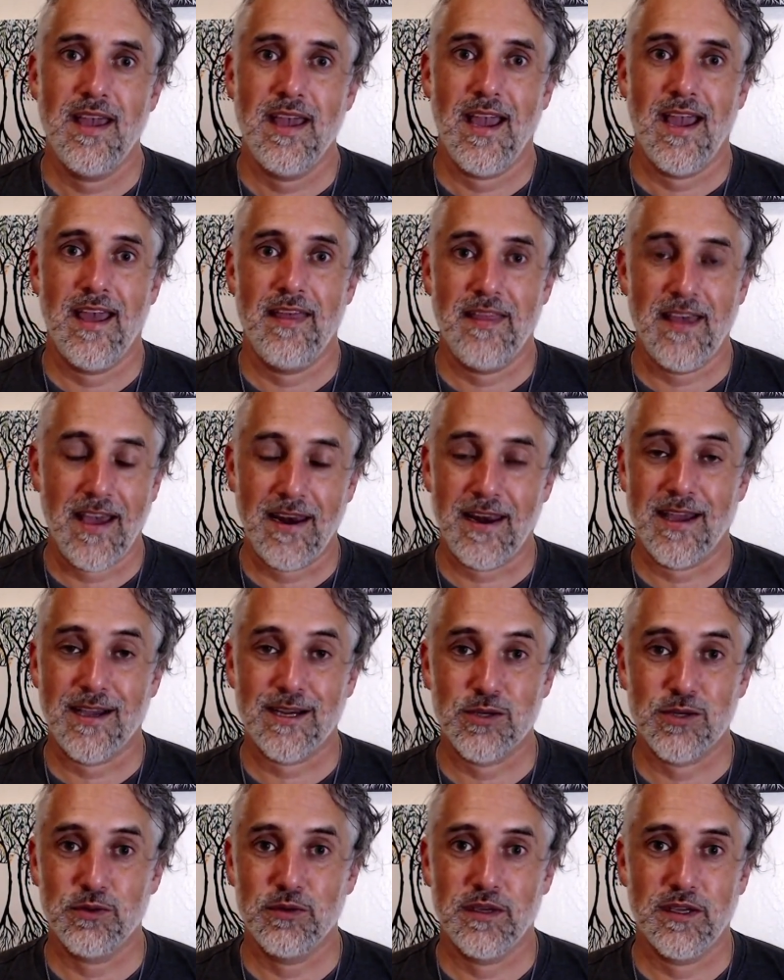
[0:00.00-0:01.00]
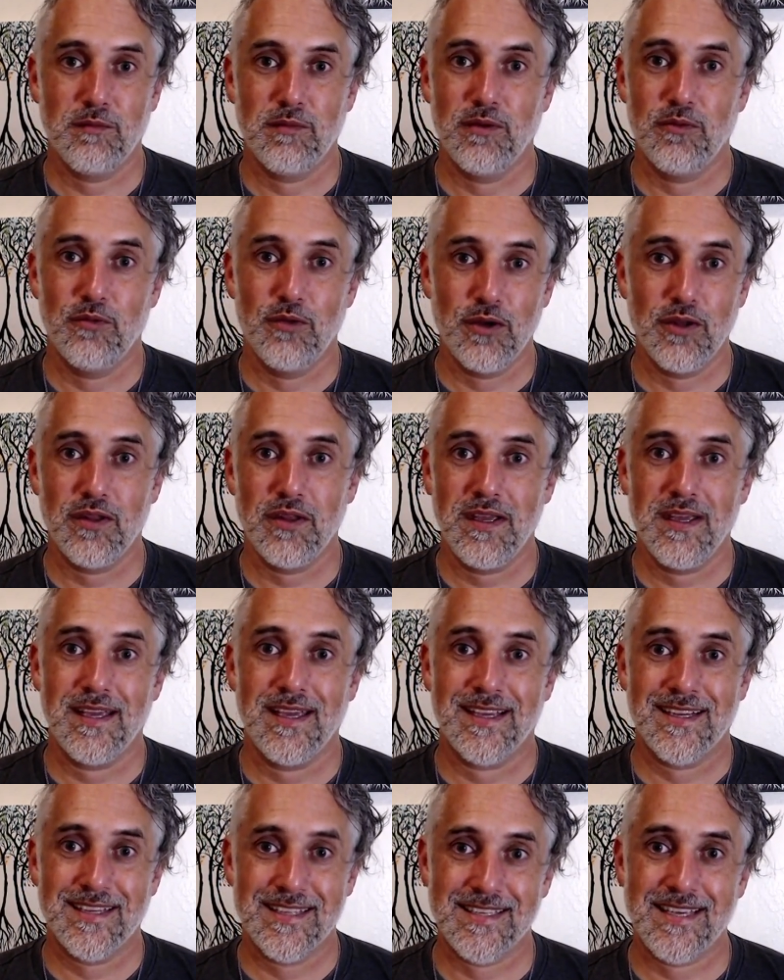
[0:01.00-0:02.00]
and that actually can be really
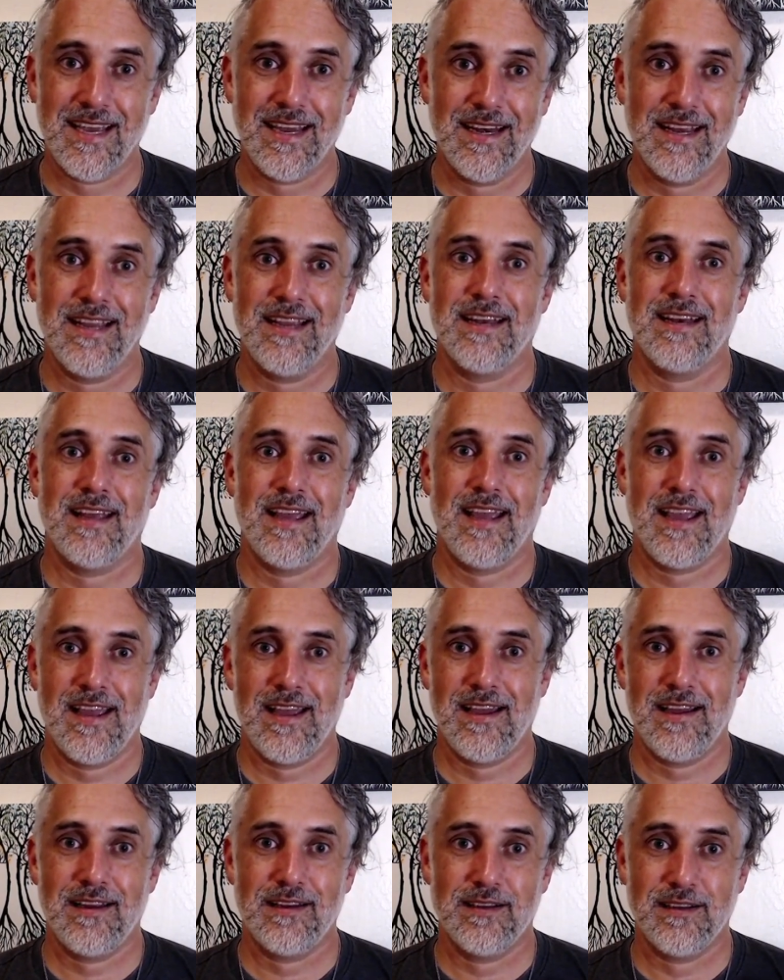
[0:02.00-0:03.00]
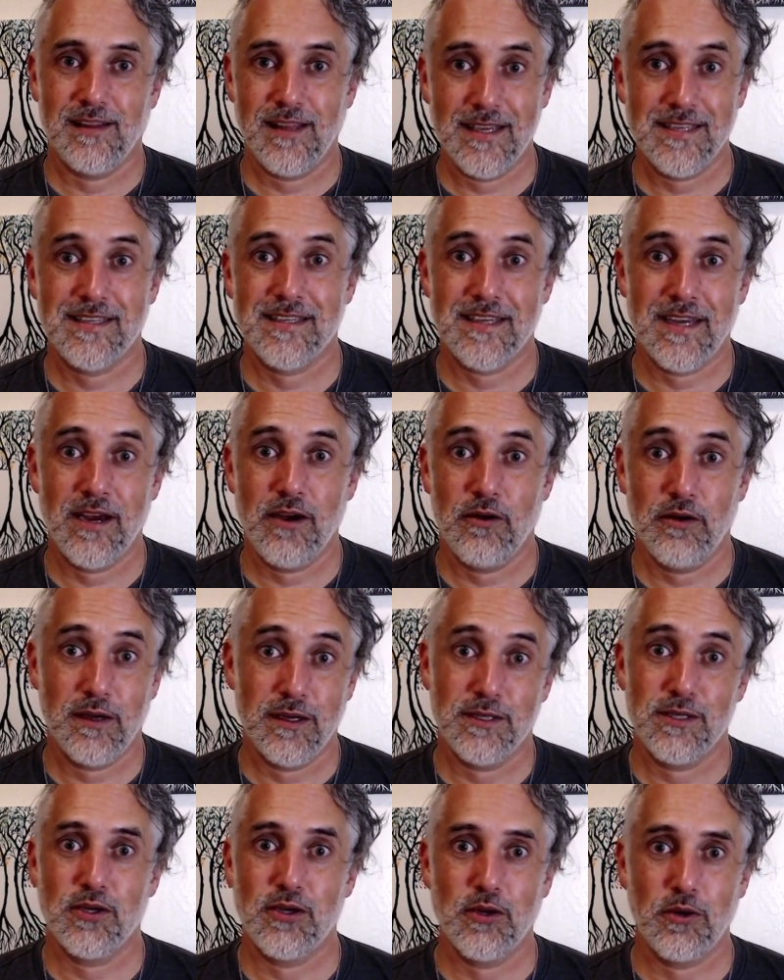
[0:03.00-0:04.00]
exciting and less scary as
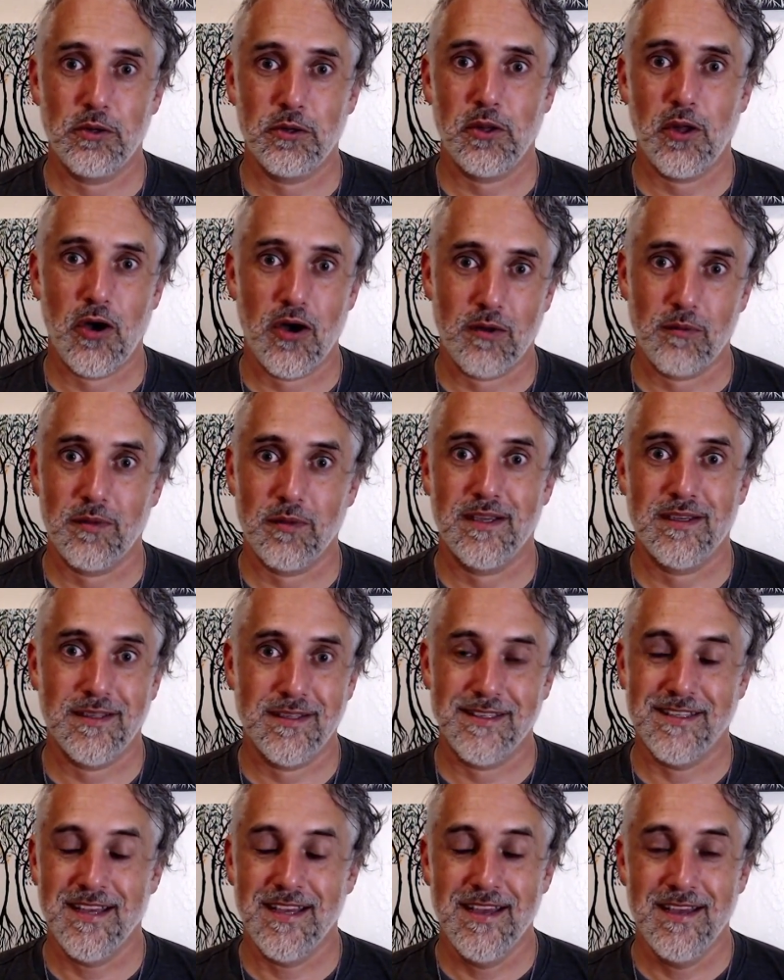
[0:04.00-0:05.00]
you go along, because